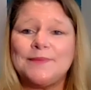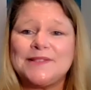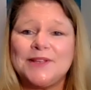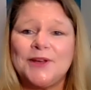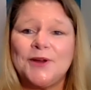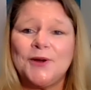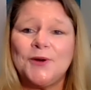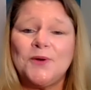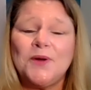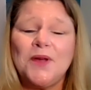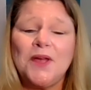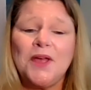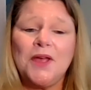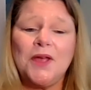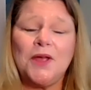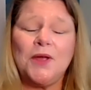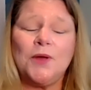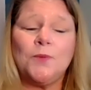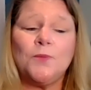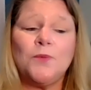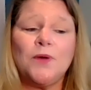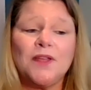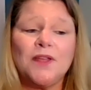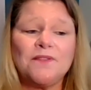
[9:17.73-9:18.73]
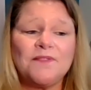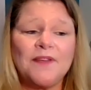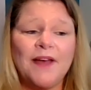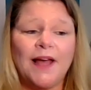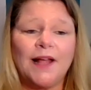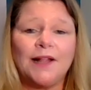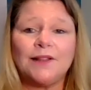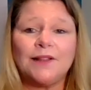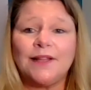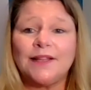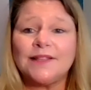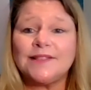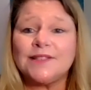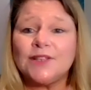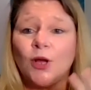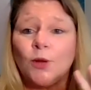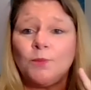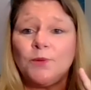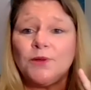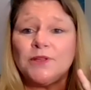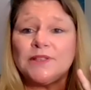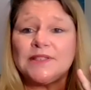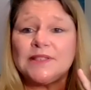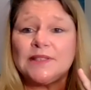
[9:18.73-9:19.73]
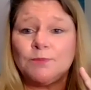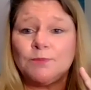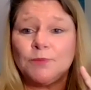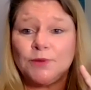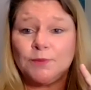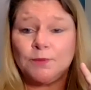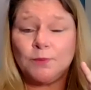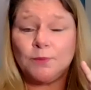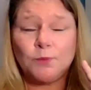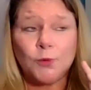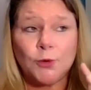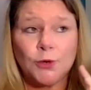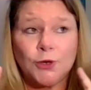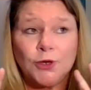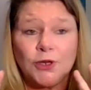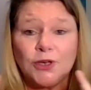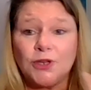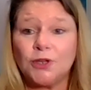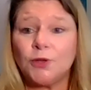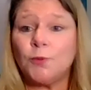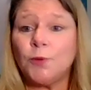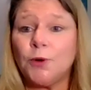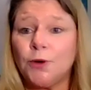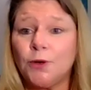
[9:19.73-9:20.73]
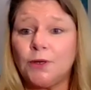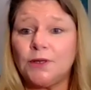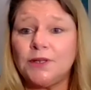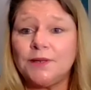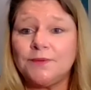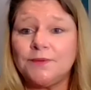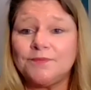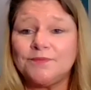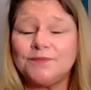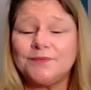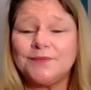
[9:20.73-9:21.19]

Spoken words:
So with that, let's all put some more good in the world.